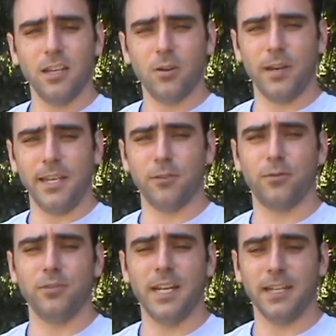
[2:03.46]
Go to
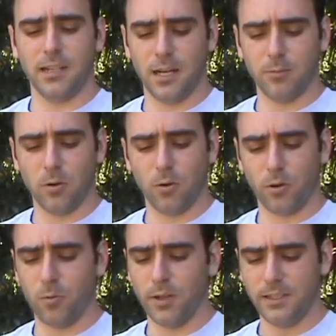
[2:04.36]
adafruit.com to
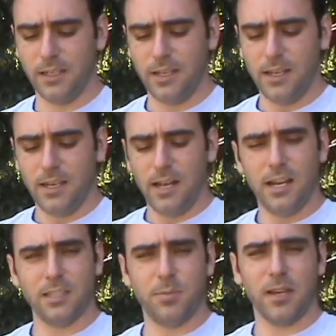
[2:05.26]
order one.
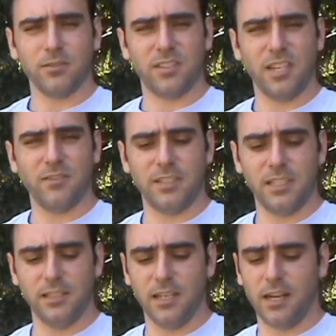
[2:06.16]
Uh, it's about
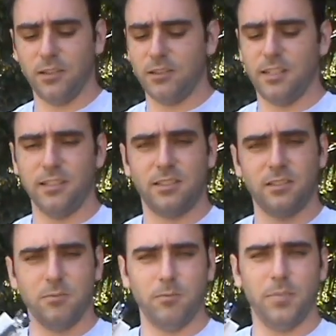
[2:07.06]
$17 and
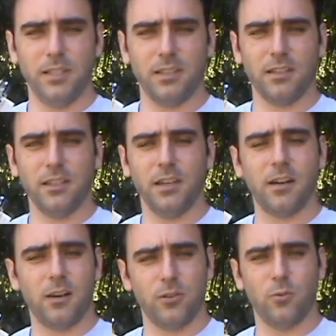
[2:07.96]
it's basically an
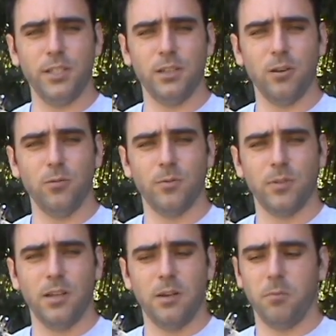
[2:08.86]
Arduino,
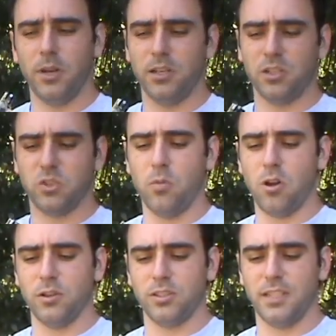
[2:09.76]
but in a
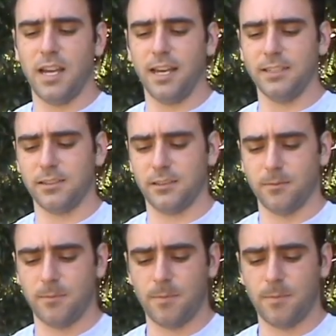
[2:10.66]
smaller size.